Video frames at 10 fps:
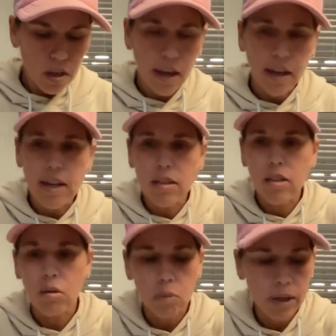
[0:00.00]
Okay,
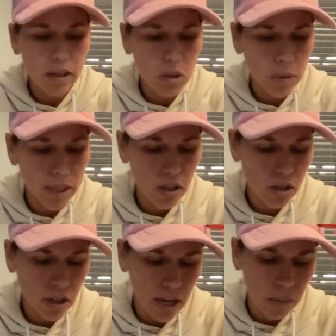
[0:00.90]
guys, we're going to
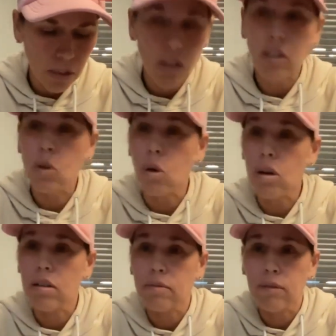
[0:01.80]
switch. We're just going to
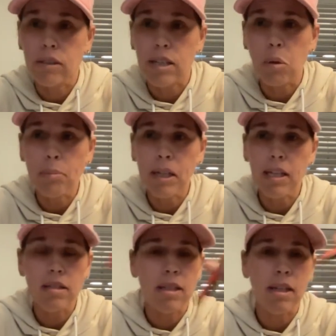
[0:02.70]
talk for 10 more
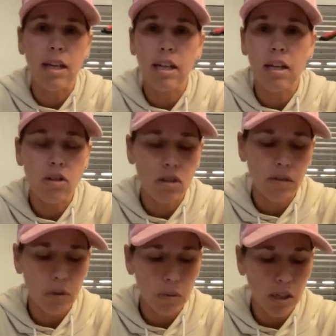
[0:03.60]
minutes. And again, coaches,
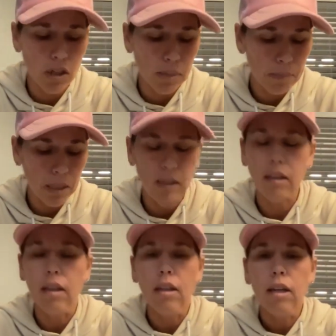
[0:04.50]
if you want to jump
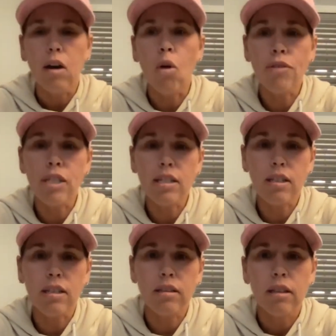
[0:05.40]
in, off
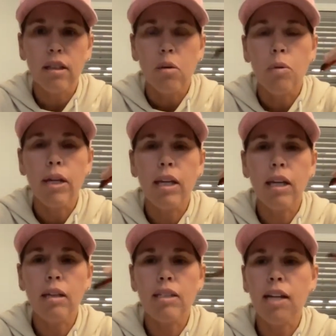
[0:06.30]
season,
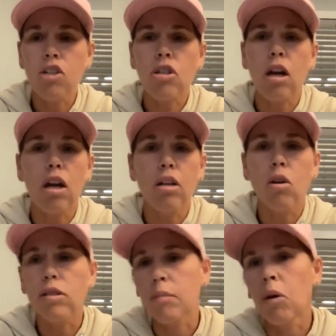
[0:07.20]
we touched
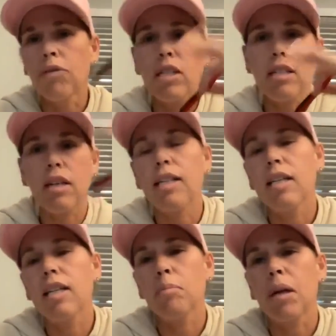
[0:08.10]
on some off season
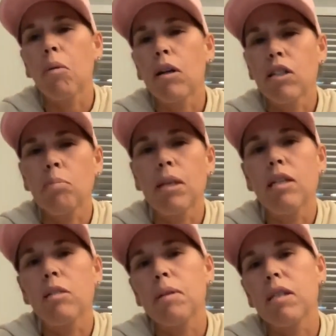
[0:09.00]
ideas, but I want to
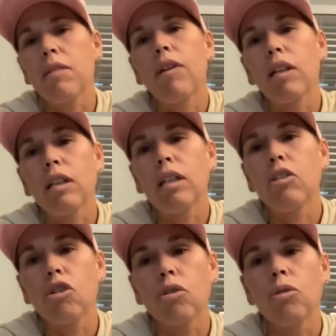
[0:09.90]
speak specifically
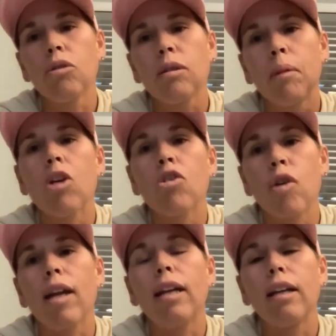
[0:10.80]
to some block
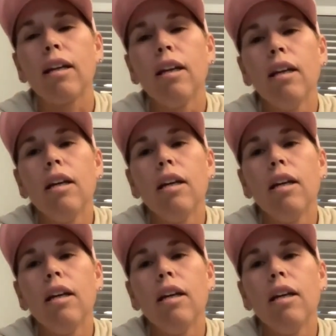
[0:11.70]
training.